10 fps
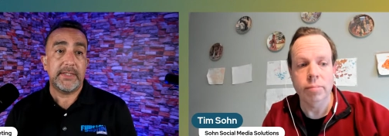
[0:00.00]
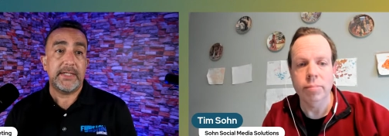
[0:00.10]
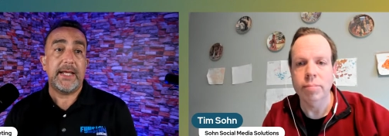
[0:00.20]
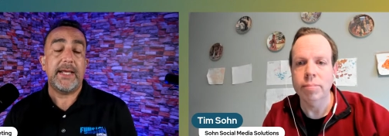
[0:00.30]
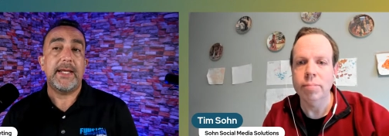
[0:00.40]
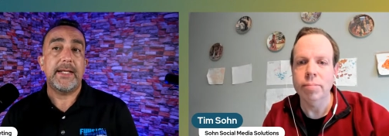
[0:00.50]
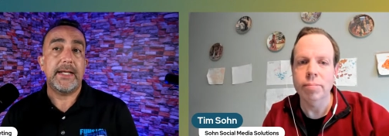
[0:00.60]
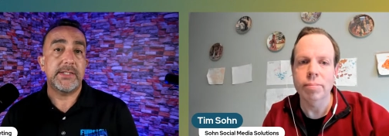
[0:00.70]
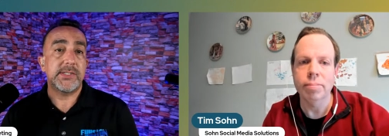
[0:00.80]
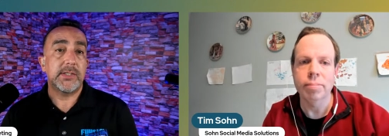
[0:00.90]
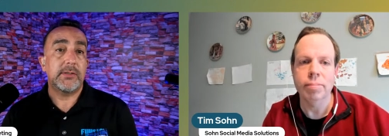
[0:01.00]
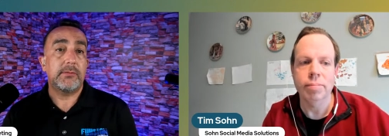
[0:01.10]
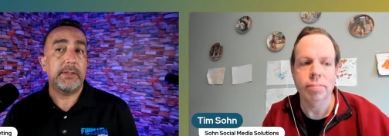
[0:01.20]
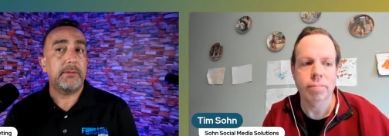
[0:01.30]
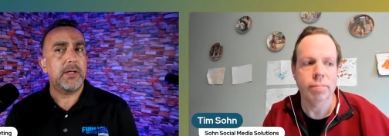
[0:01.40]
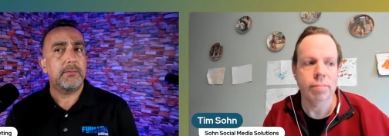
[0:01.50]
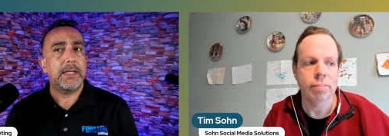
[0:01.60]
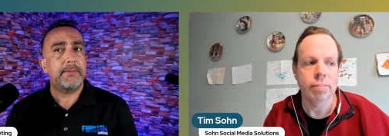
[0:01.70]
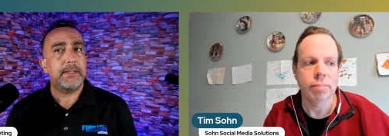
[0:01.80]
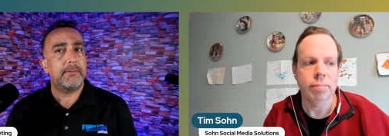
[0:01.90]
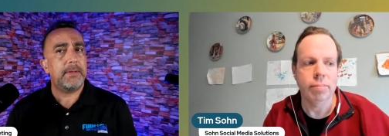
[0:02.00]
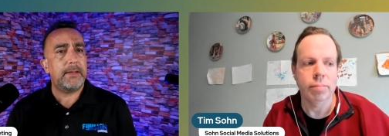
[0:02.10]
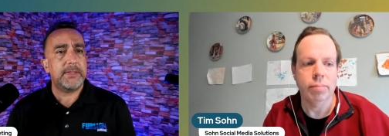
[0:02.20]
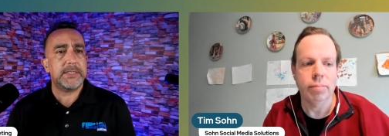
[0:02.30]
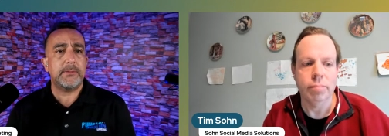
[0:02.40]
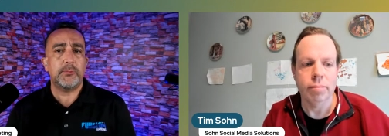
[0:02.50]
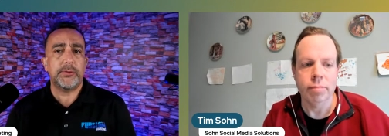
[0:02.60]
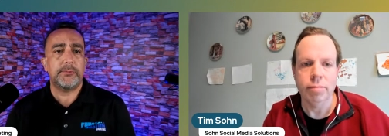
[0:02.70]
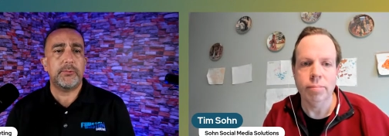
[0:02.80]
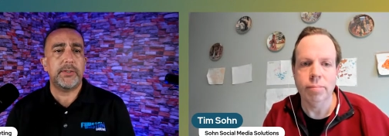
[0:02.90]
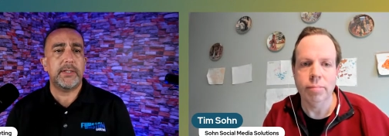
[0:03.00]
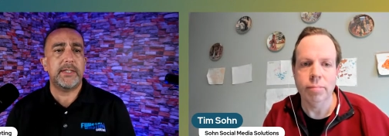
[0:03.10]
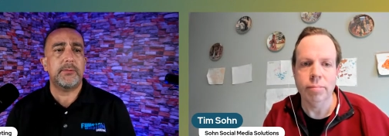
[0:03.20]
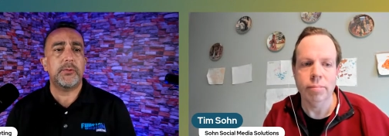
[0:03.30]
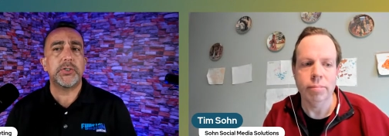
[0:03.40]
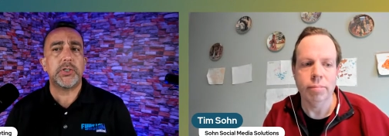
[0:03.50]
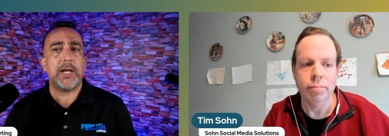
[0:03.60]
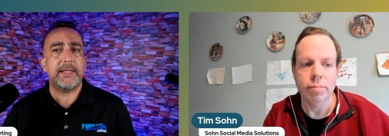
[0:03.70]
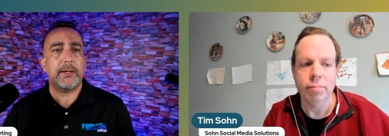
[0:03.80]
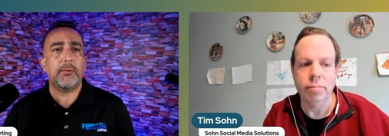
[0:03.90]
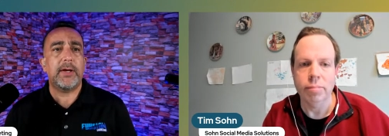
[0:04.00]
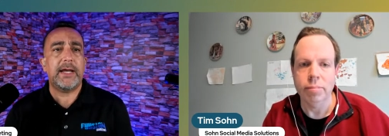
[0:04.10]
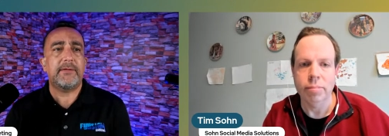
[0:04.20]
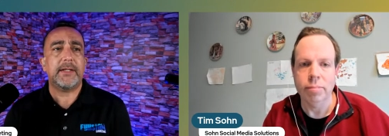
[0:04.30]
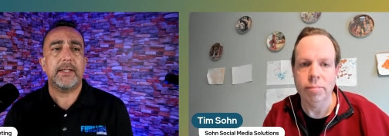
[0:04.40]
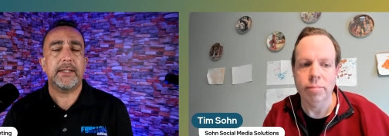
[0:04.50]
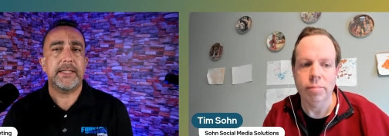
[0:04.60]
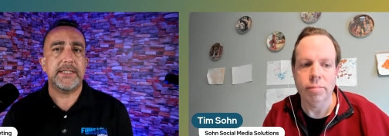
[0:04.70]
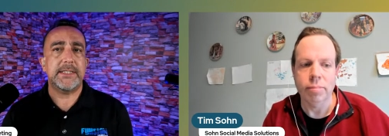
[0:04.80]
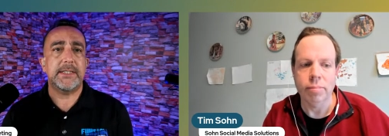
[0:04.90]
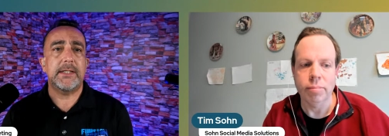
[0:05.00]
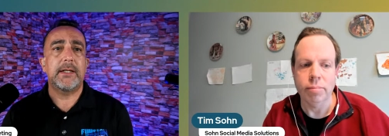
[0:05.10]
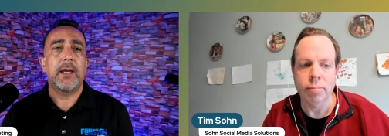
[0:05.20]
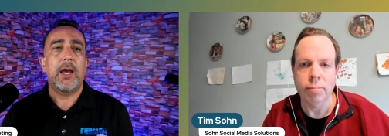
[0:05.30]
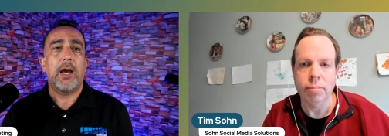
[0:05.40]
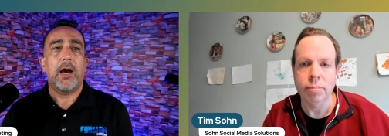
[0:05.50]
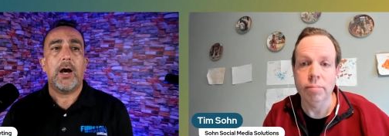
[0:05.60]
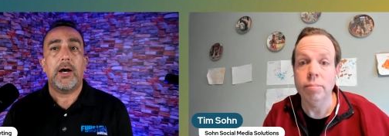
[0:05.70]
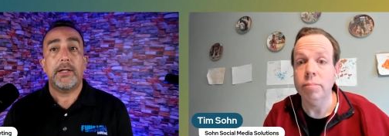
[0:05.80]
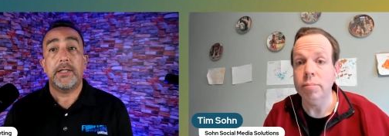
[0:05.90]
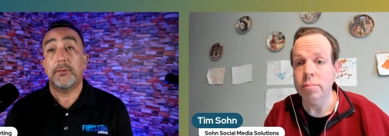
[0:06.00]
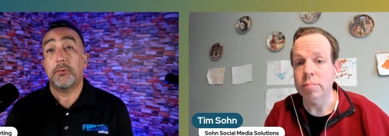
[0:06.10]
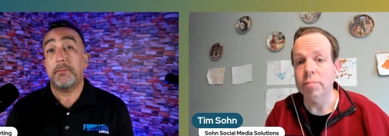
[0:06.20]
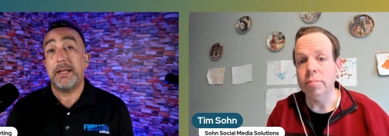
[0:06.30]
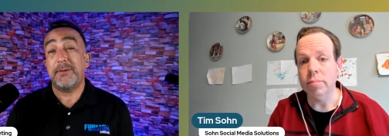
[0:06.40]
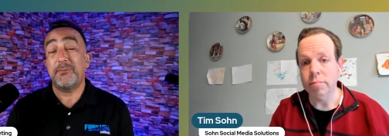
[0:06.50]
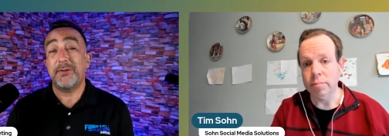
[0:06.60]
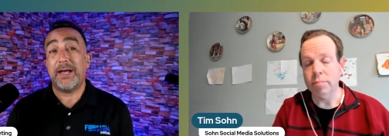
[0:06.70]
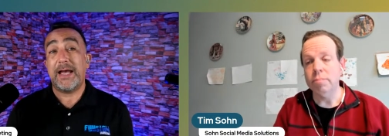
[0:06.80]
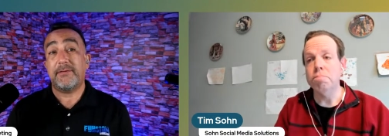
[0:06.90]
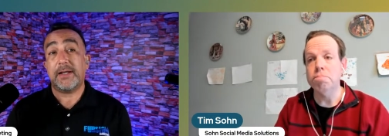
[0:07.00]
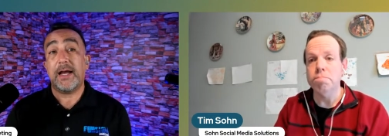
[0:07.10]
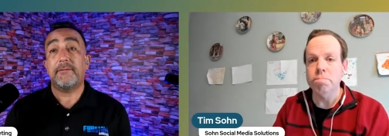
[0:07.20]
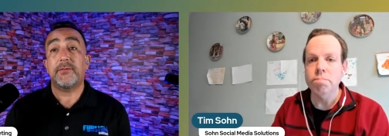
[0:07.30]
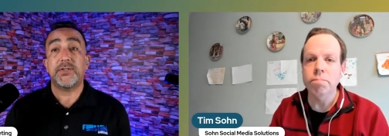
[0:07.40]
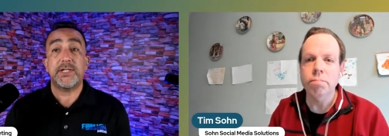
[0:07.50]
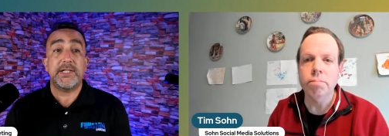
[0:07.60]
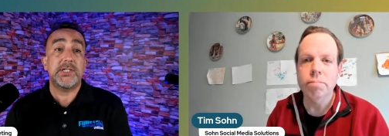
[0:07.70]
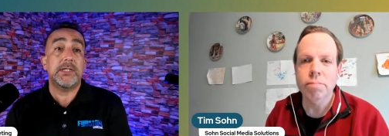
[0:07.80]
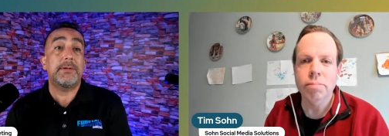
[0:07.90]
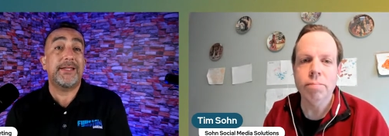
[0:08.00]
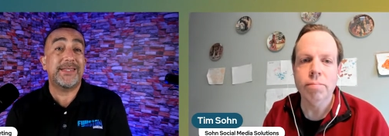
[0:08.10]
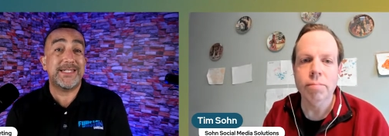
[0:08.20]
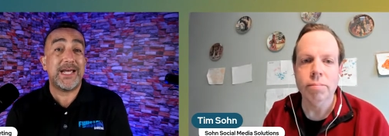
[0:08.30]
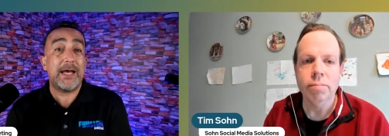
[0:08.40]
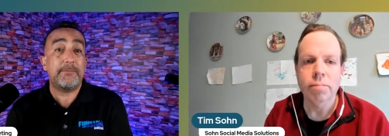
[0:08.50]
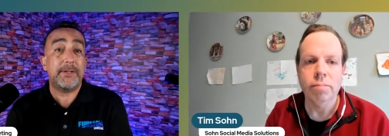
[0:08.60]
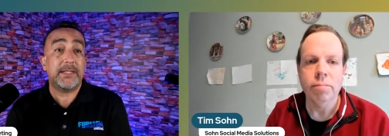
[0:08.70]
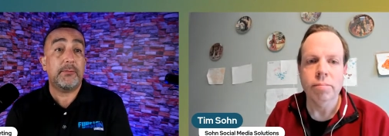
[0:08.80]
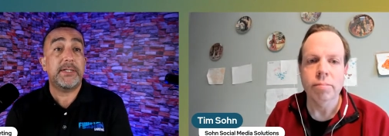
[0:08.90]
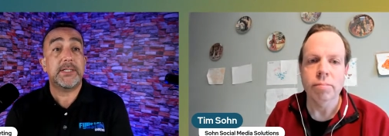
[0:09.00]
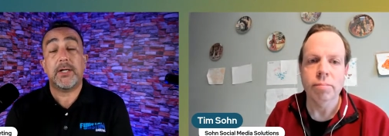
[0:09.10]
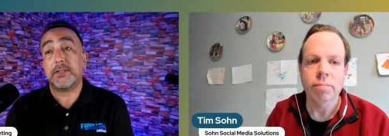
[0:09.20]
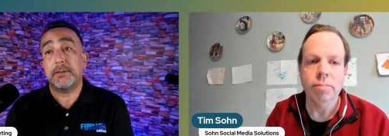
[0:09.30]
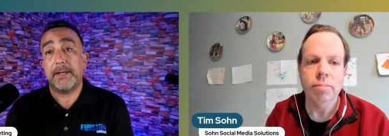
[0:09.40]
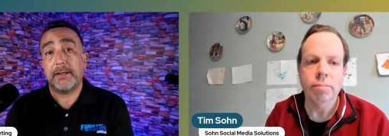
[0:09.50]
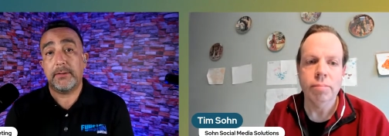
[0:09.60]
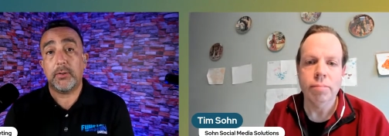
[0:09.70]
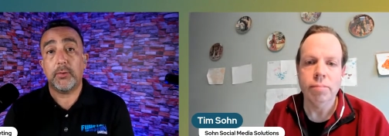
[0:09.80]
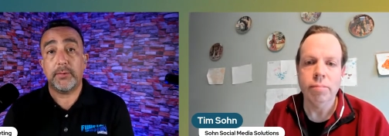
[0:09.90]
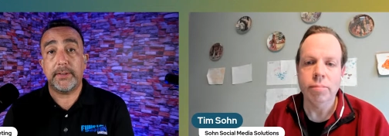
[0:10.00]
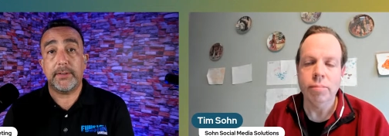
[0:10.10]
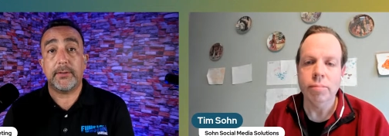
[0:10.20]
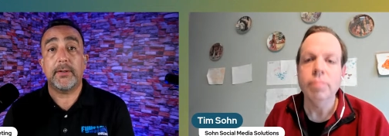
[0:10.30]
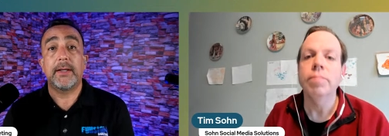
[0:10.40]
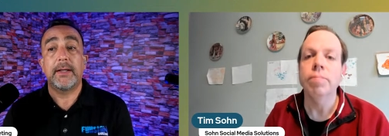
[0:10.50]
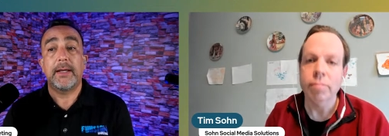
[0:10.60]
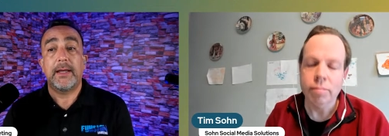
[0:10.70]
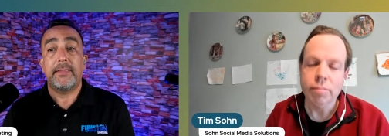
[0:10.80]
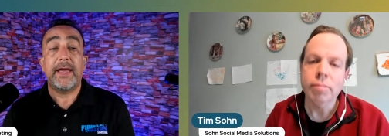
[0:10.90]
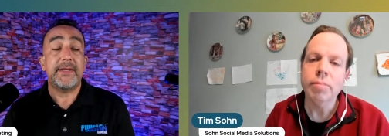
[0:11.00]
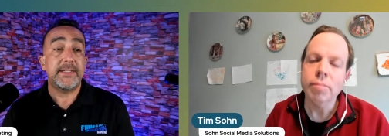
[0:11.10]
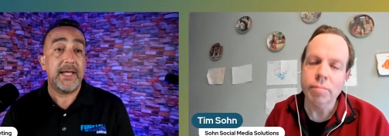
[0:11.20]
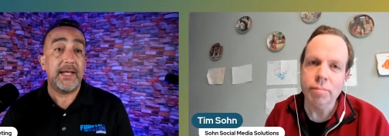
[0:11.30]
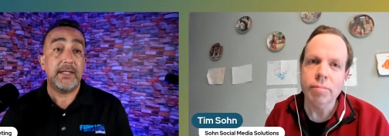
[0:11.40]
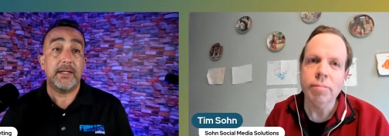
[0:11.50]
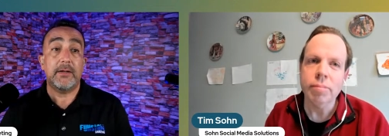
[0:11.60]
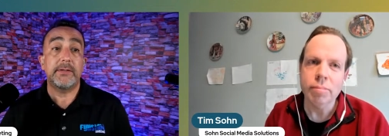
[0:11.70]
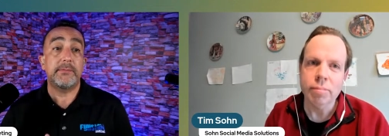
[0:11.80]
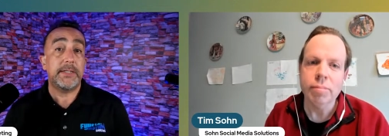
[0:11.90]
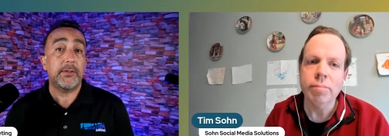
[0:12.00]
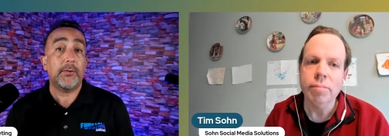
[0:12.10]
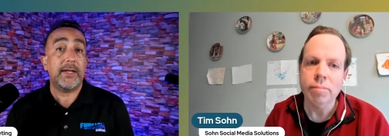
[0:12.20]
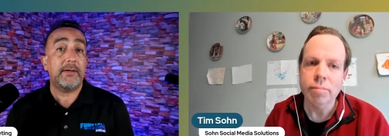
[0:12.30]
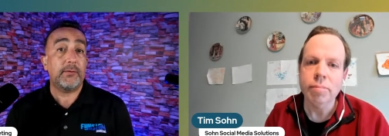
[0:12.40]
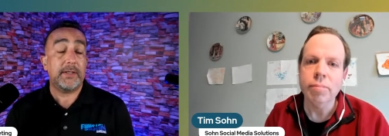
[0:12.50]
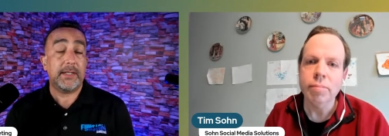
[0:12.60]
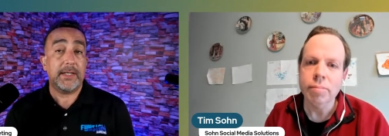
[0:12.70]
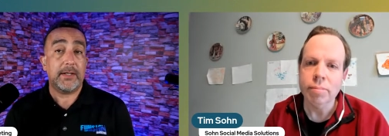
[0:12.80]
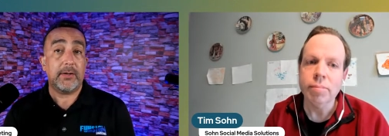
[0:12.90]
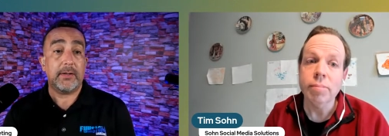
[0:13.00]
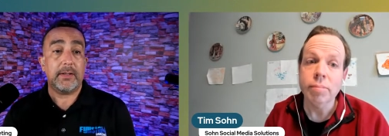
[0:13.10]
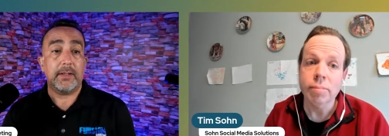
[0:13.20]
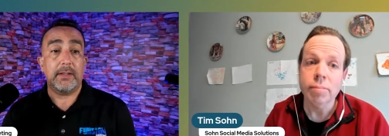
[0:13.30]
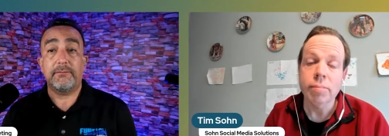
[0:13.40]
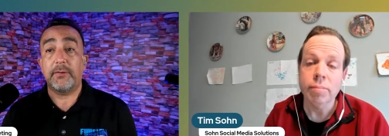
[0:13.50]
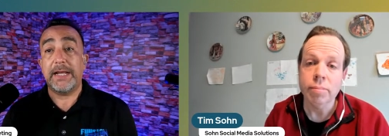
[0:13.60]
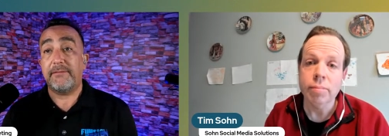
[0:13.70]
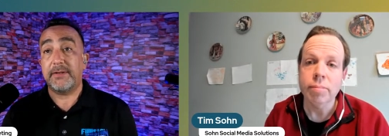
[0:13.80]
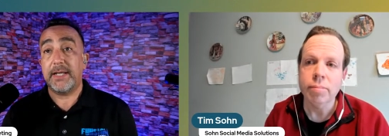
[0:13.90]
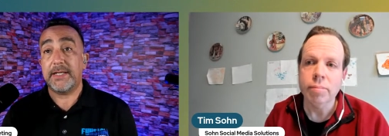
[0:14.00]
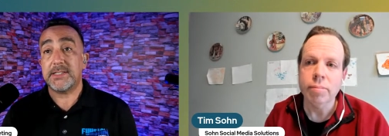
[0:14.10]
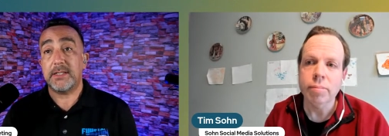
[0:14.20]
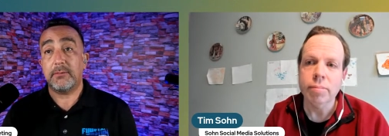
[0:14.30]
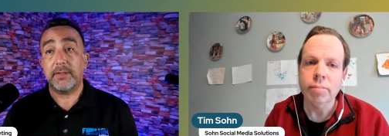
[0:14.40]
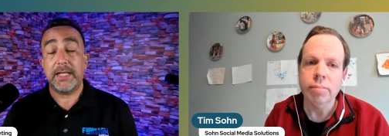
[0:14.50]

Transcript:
Speaker 1: the day, and so we, you know, maybe maybe Tim will we'll uh, we'll try that. We'll have like a LinkedIn audio where maybe we'll have a conversation about the topic that we talked about earlier that day. You know, it'd be great if we can get our if we have a guest that they